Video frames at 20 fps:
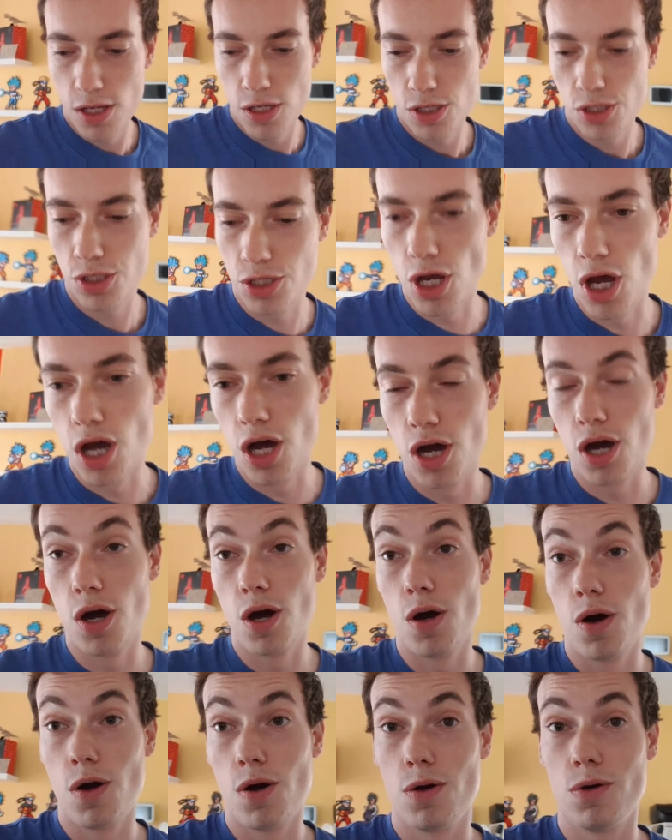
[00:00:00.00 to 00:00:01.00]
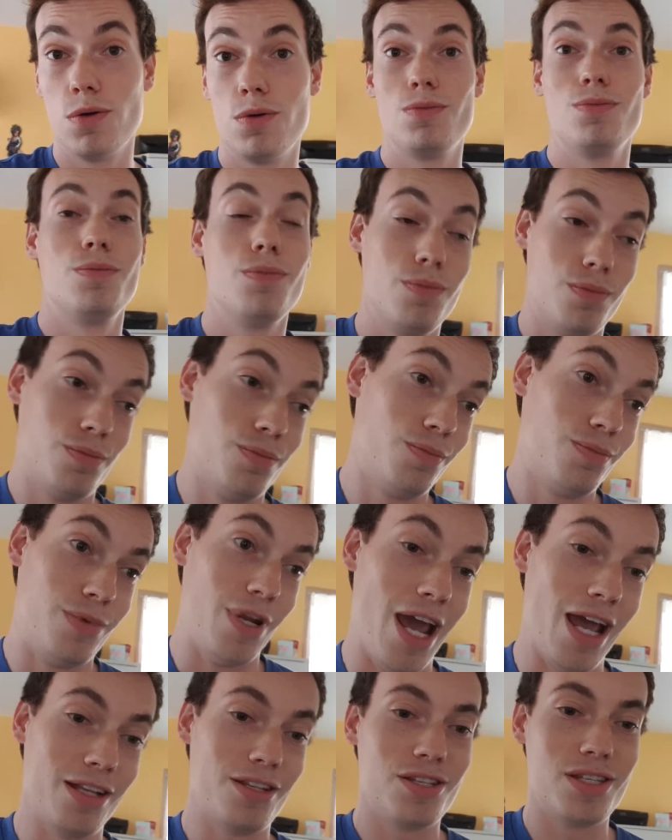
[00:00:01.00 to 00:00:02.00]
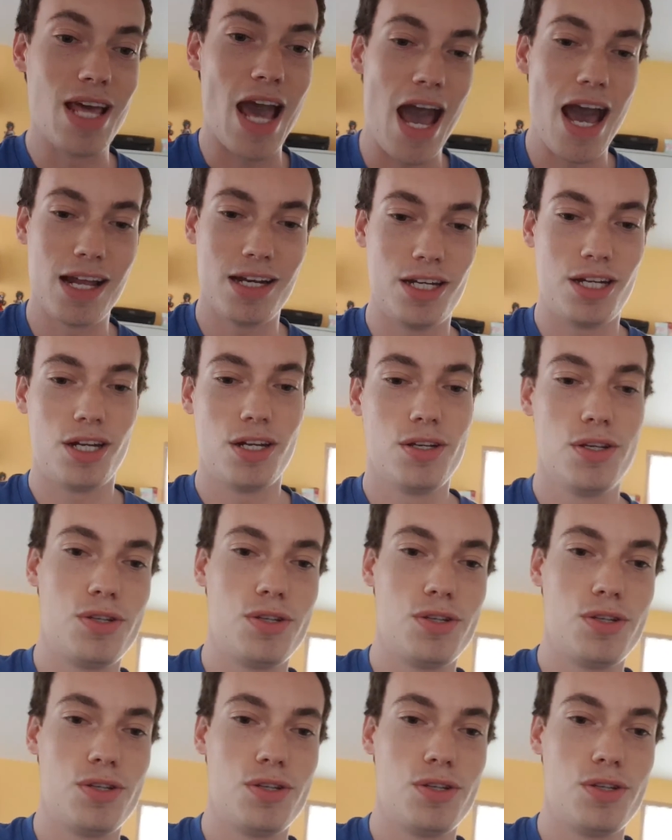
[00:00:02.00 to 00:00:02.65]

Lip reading: So that's that.